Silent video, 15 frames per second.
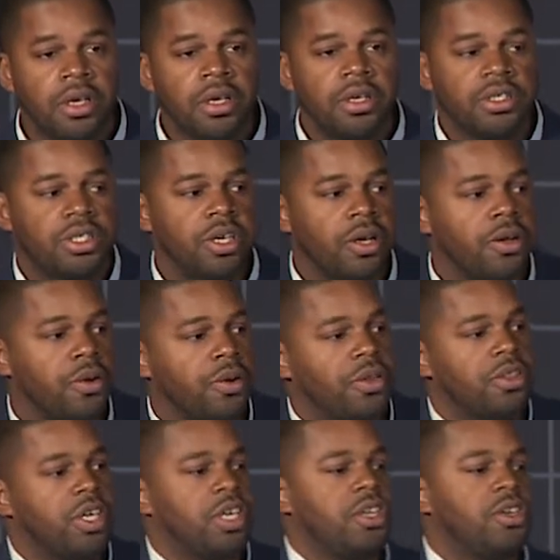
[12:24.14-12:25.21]
so
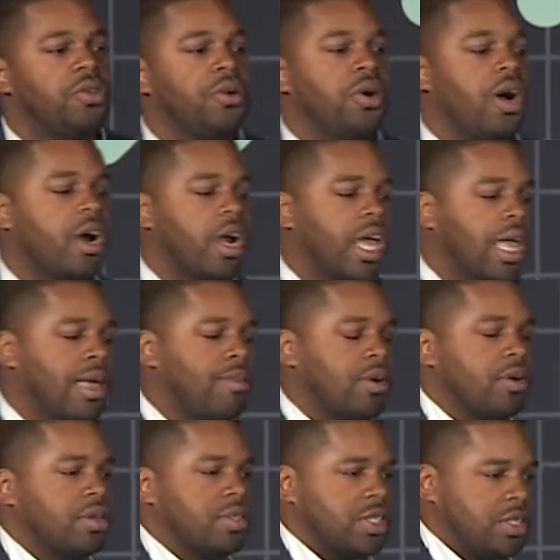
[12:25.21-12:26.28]
that you are
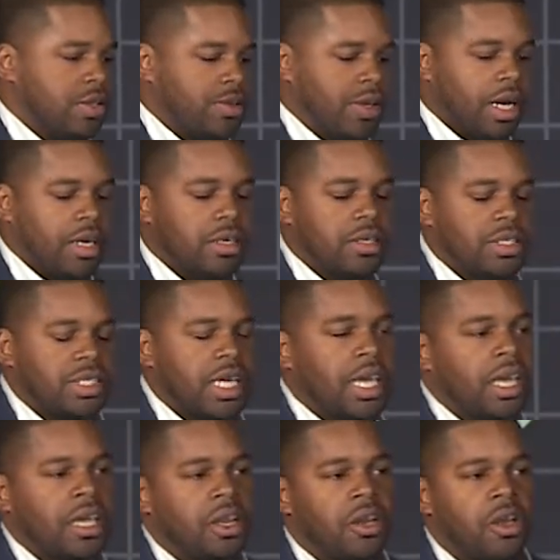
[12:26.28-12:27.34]
able to
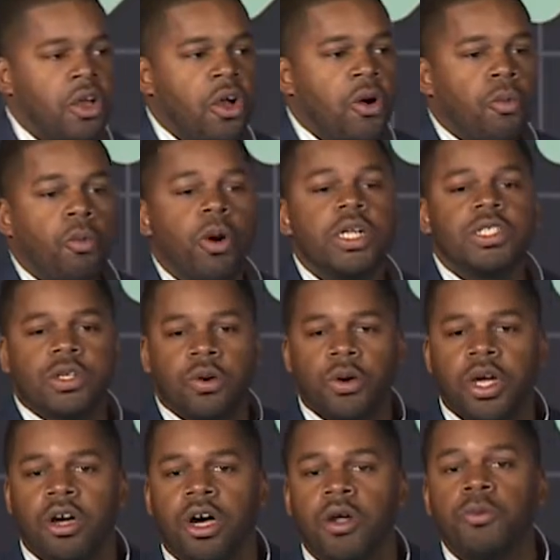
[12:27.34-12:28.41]
understand what's
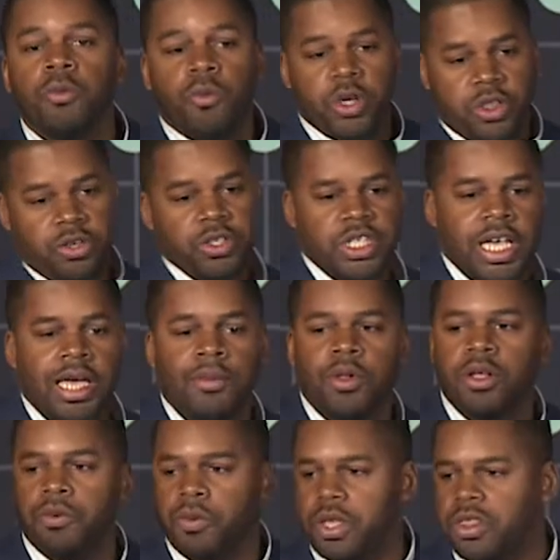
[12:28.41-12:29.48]
going on with your table
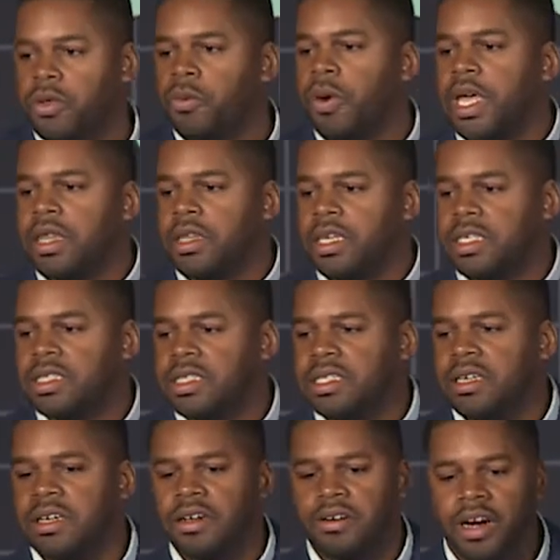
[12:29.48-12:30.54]
or with the wait list,
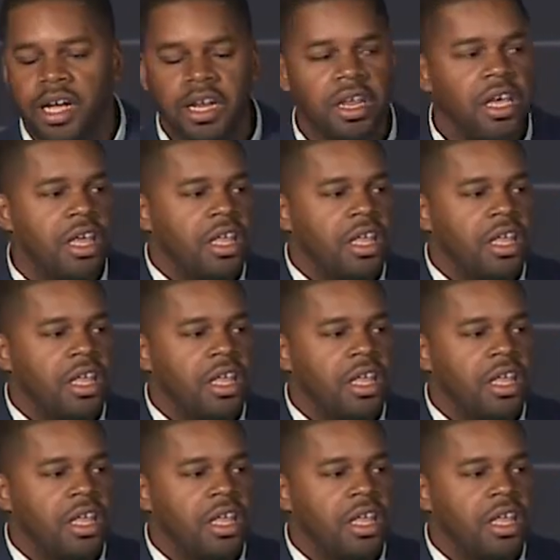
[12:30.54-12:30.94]
right?